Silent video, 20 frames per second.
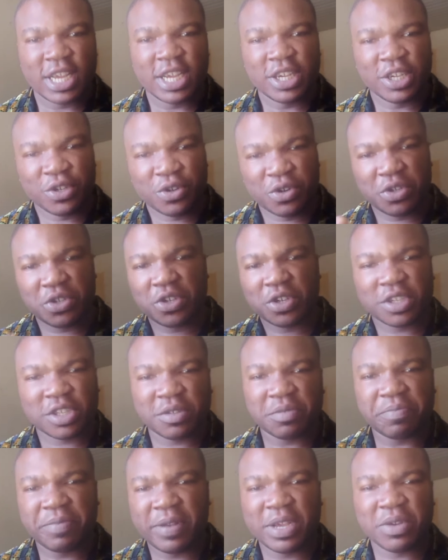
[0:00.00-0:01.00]
You don't
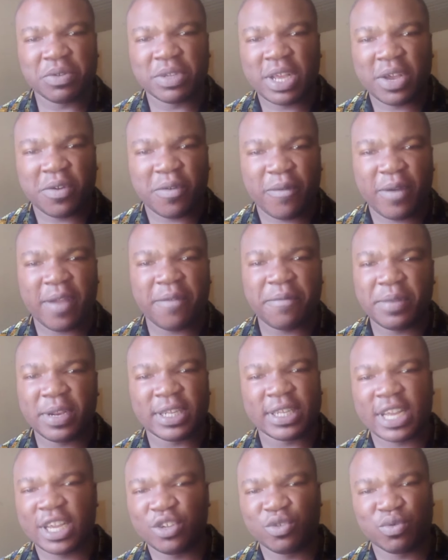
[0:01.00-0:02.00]
just play with her for five
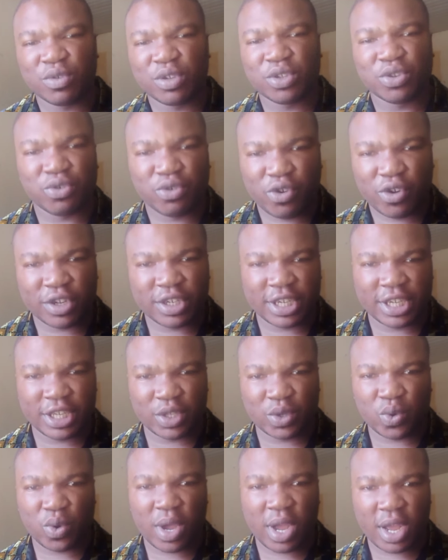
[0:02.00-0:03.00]
minutes and you want to rush
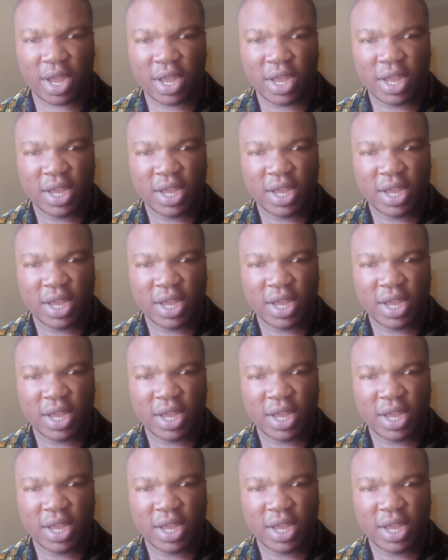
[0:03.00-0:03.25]
into her.